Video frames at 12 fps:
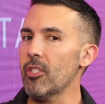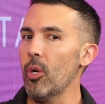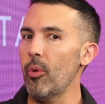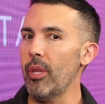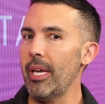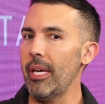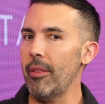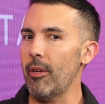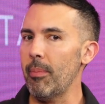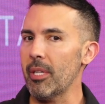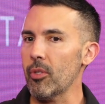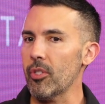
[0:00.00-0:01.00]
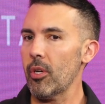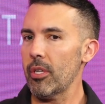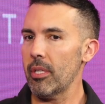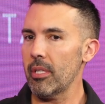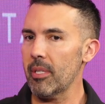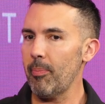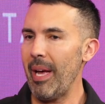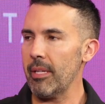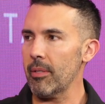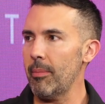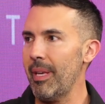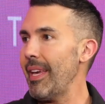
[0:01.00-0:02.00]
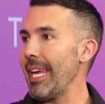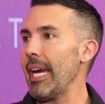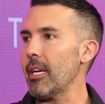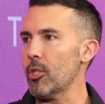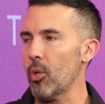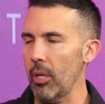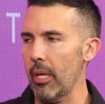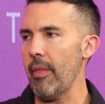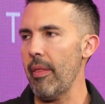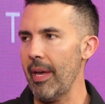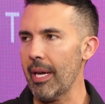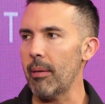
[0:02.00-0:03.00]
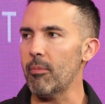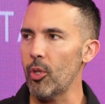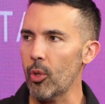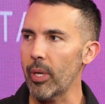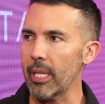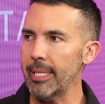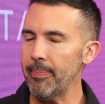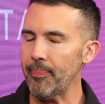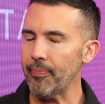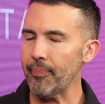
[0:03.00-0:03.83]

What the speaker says: And so their muscles start to spasm and they can't control it, and then they come too quickly.